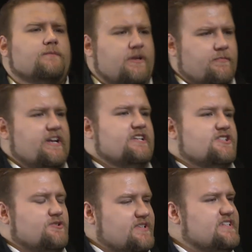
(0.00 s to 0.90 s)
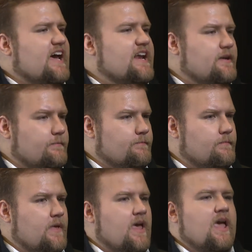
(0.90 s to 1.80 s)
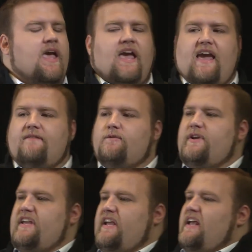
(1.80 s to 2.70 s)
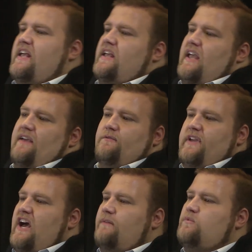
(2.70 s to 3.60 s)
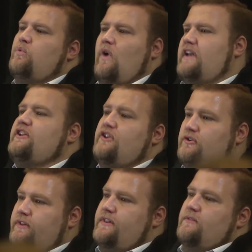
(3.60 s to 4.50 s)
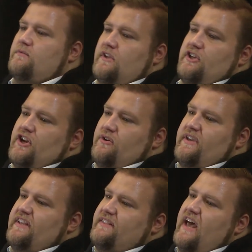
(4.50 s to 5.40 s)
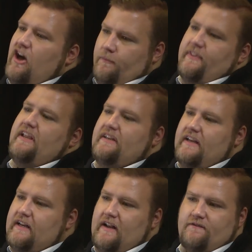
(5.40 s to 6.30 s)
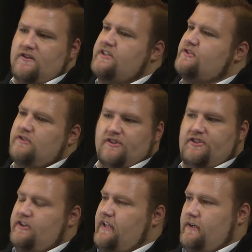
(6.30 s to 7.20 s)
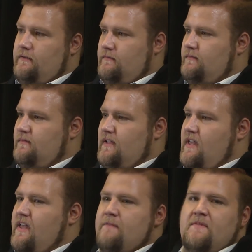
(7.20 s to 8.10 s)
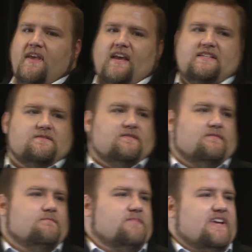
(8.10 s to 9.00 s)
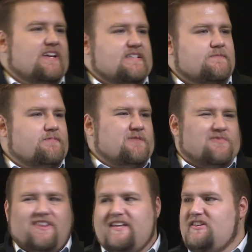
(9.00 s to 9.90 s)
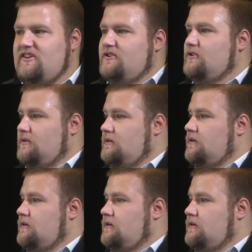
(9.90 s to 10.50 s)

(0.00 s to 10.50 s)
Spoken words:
from committing suicide, if we helped one youth, get the help they needed after a school shooting, it's because people like you